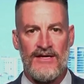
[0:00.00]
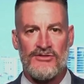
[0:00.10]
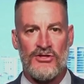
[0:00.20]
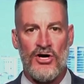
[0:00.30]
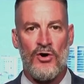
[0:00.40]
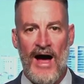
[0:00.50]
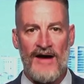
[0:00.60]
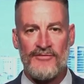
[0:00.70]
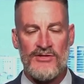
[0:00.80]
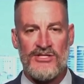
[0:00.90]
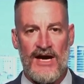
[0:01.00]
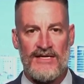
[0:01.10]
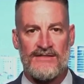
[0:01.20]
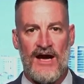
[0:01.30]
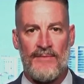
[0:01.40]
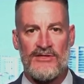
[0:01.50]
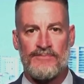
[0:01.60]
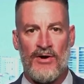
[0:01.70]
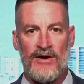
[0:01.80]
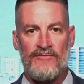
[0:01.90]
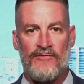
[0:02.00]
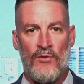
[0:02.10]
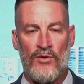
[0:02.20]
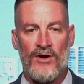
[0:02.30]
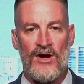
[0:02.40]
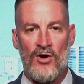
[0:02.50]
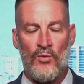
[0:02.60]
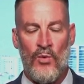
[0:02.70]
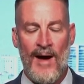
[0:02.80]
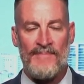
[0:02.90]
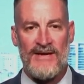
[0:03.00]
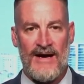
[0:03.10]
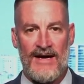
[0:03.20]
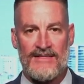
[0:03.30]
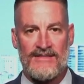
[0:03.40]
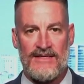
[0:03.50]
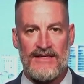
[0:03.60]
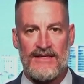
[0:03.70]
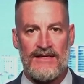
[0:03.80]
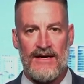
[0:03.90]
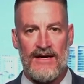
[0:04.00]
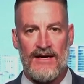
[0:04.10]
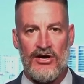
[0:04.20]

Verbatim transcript: to go after the Chinese Communist Party for weaponizing uh,